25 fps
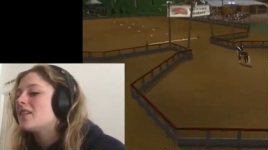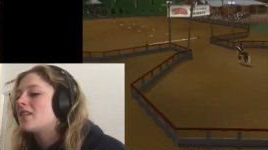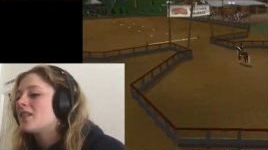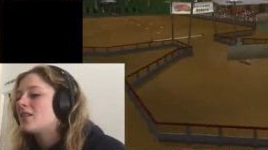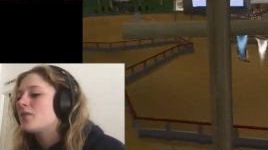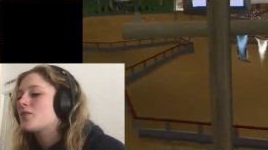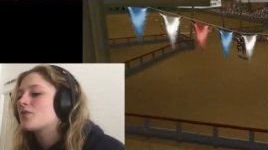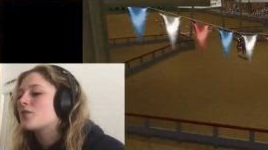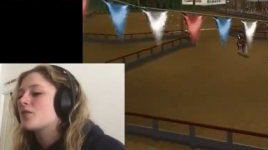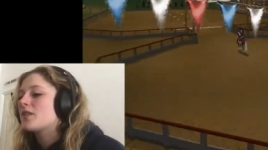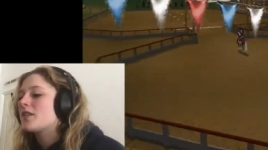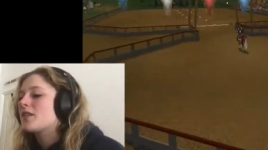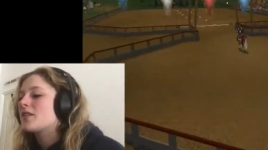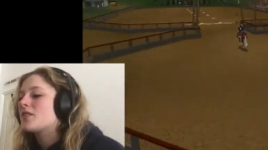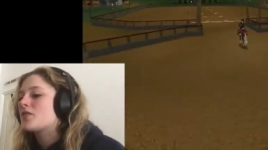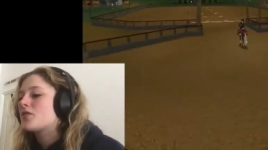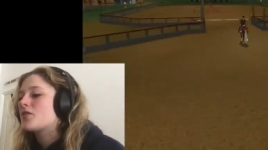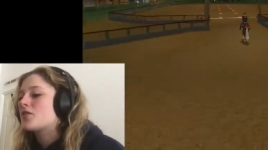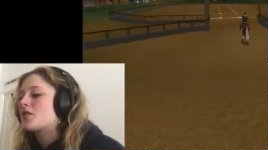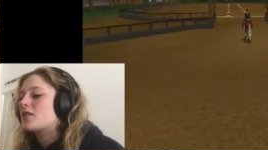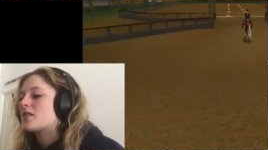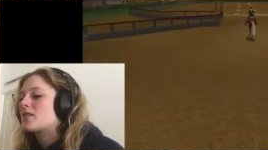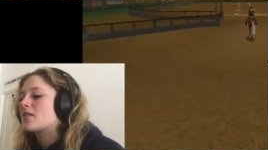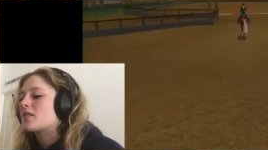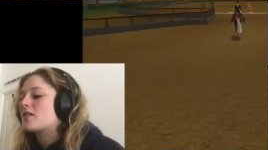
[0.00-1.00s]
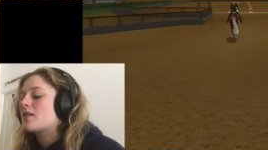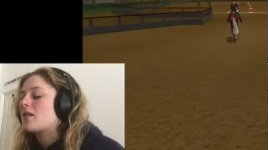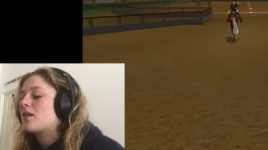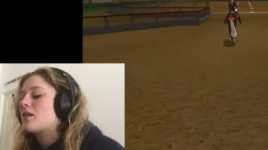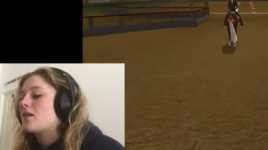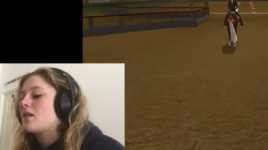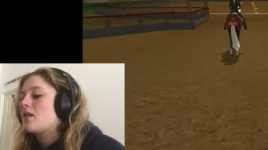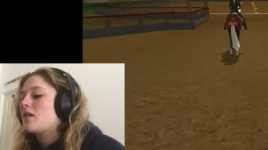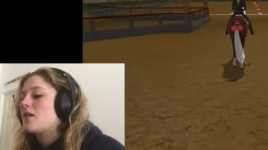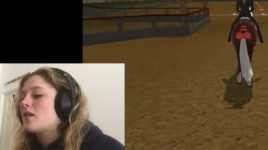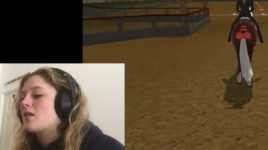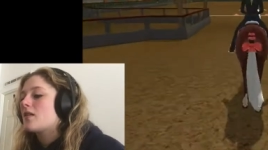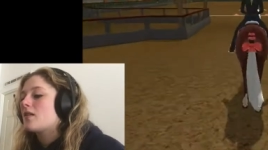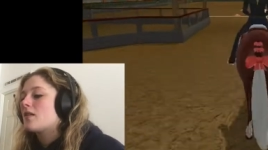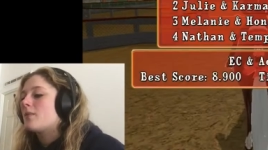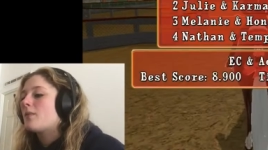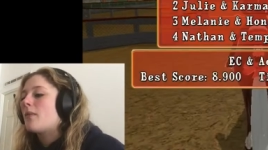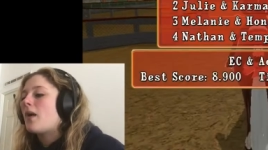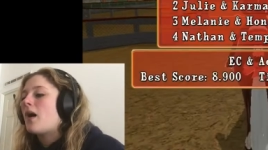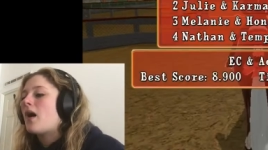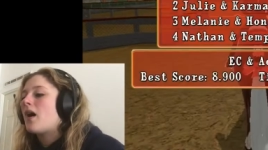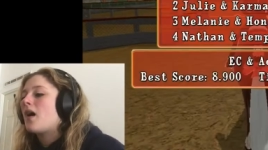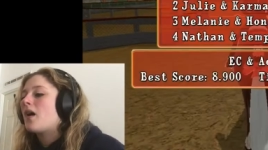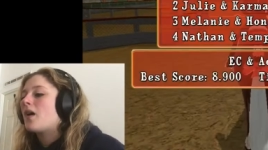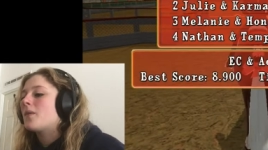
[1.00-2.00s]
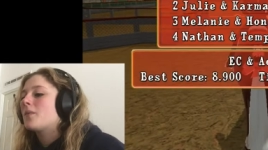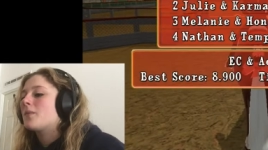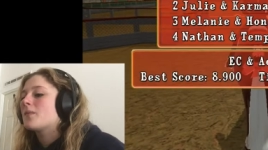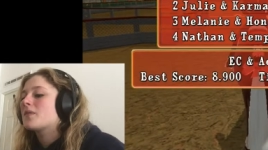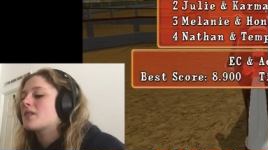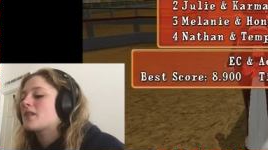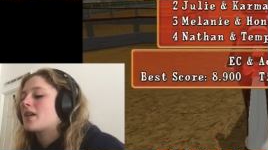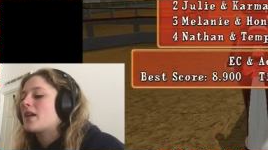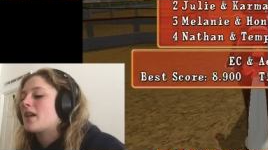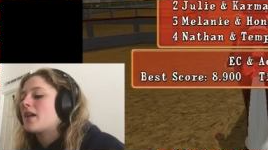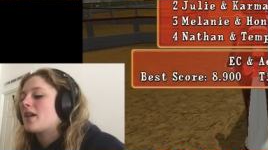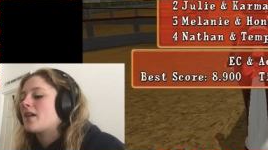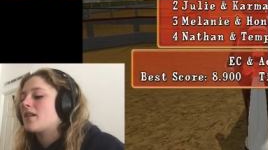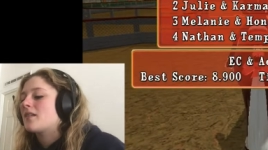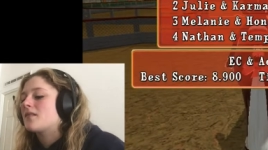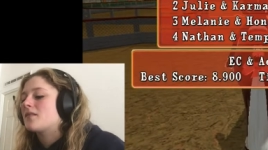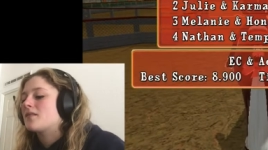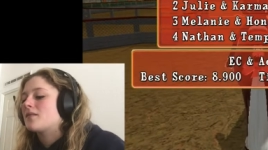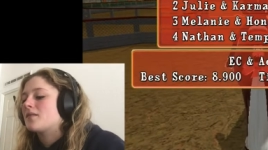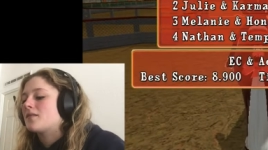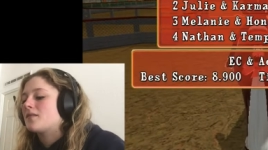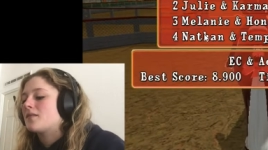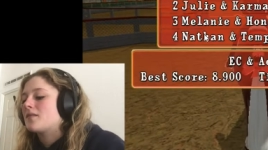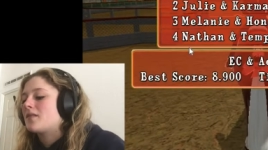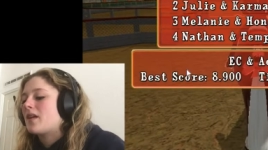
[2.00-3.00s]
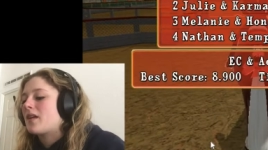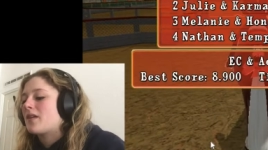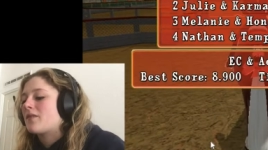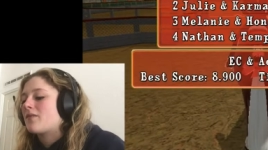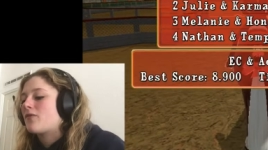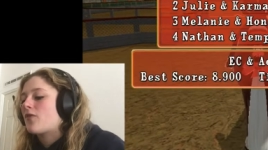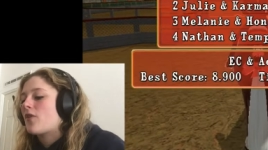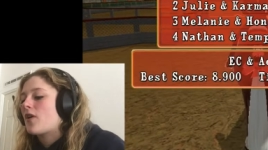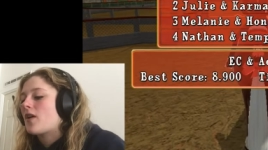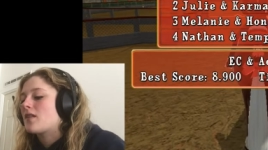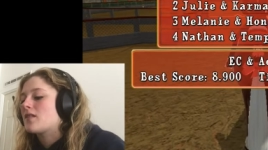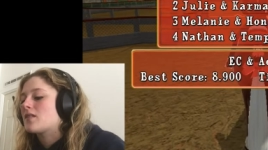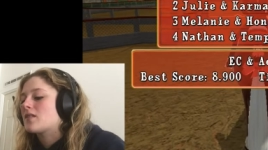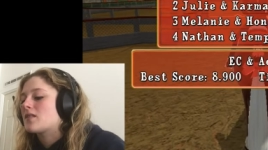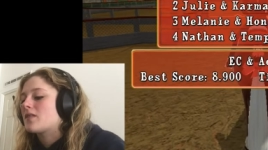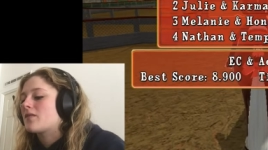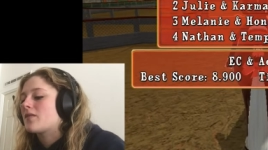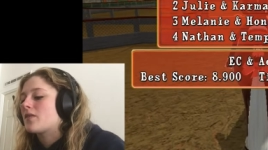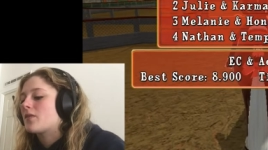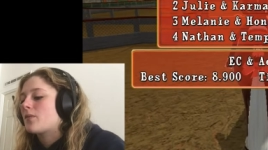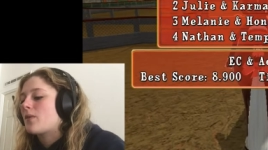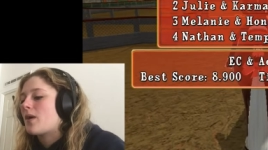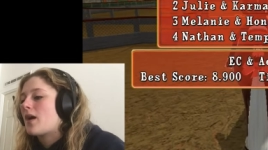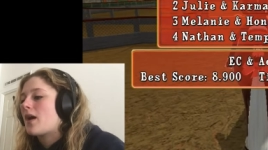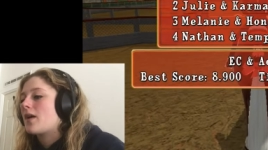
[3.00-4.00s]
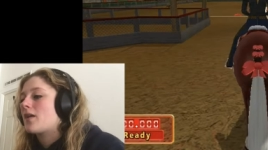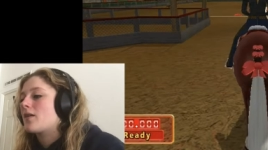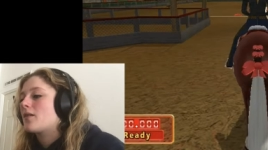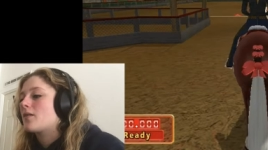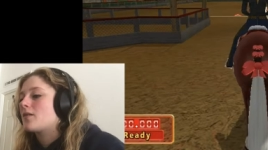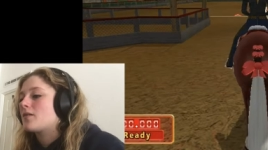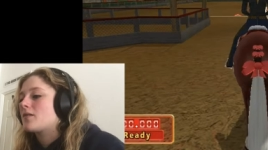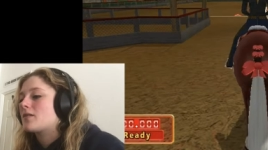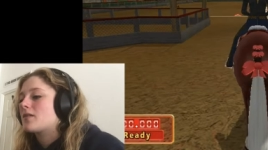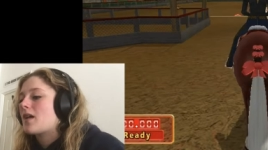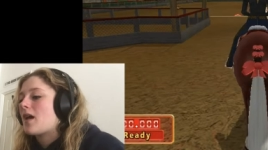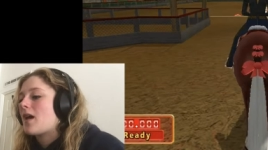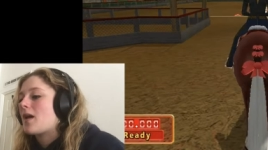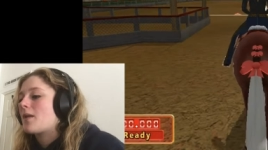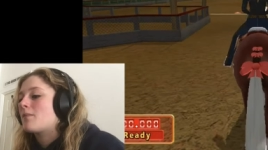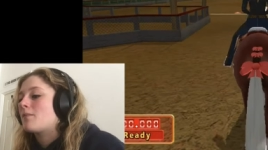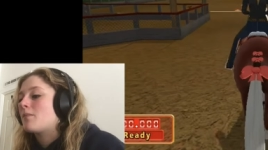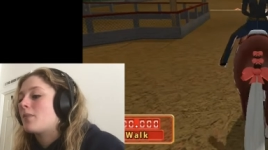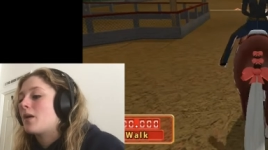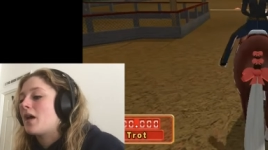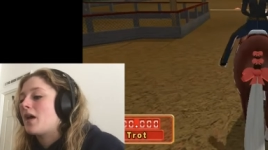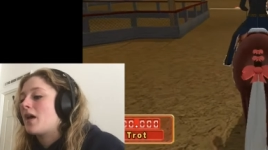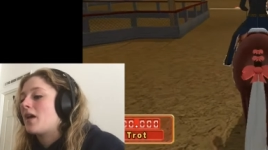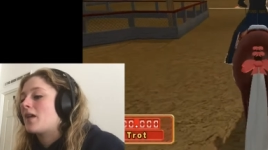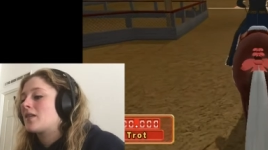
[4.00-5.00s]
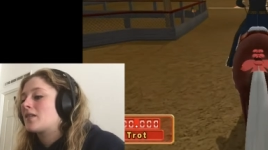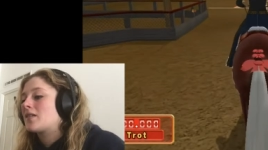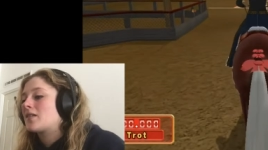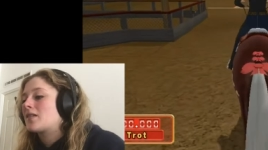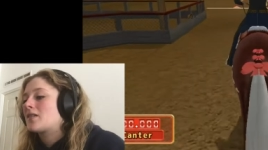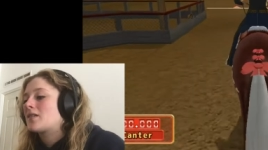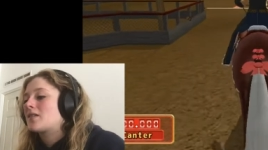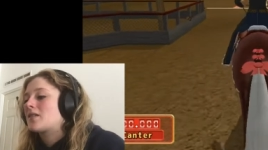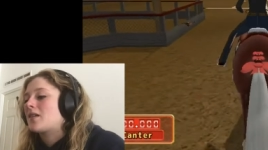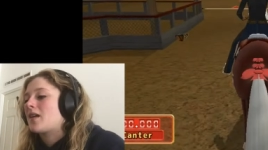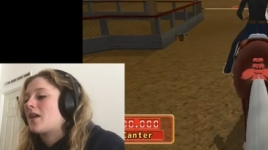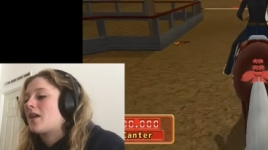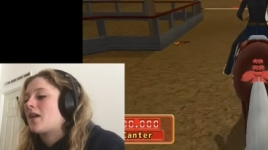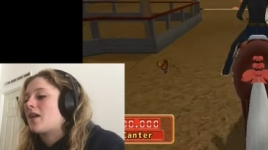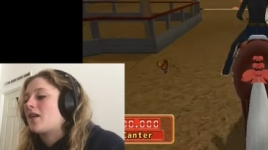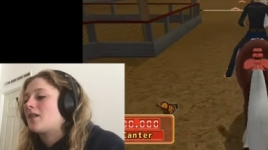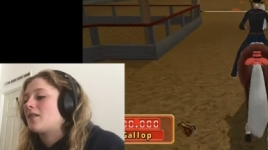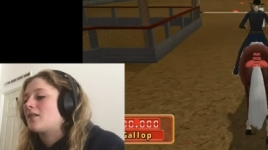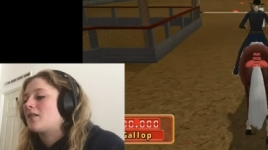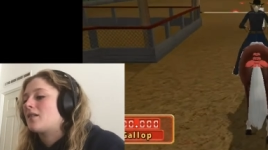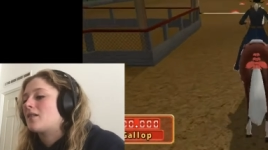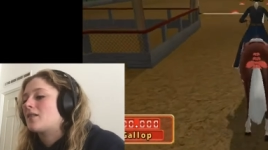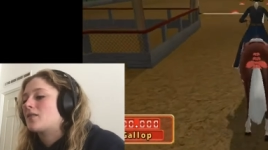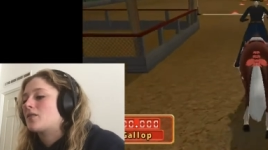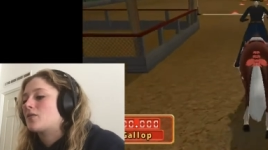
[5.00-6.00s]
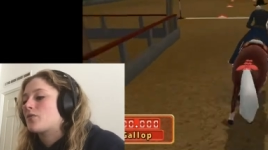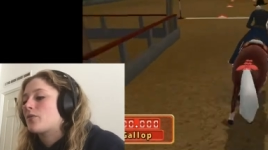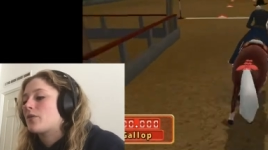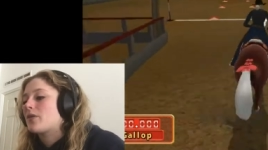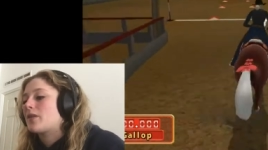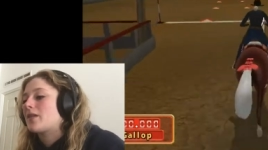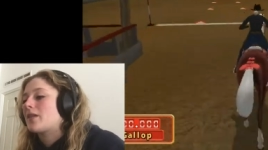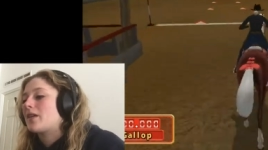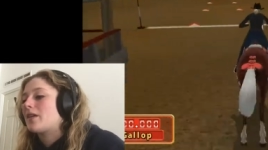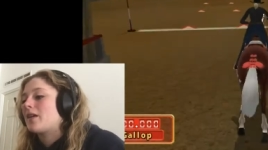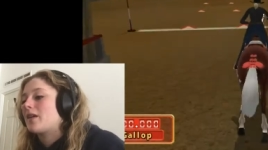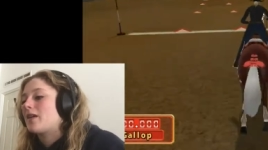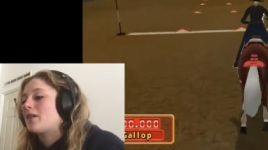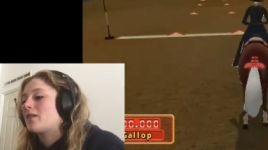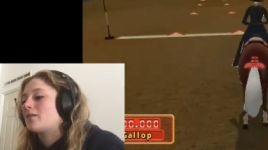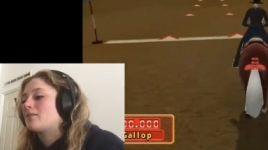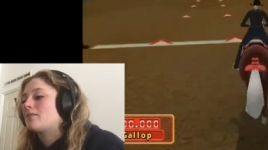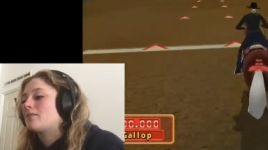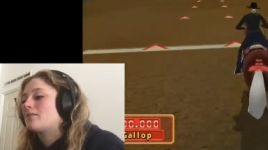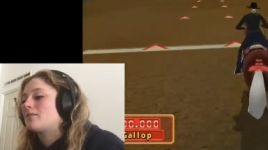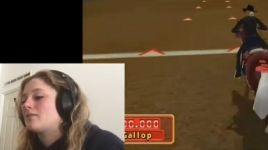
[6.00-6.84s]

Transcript: Usually it's just the moms and like friends of the riders at best, and that's really it.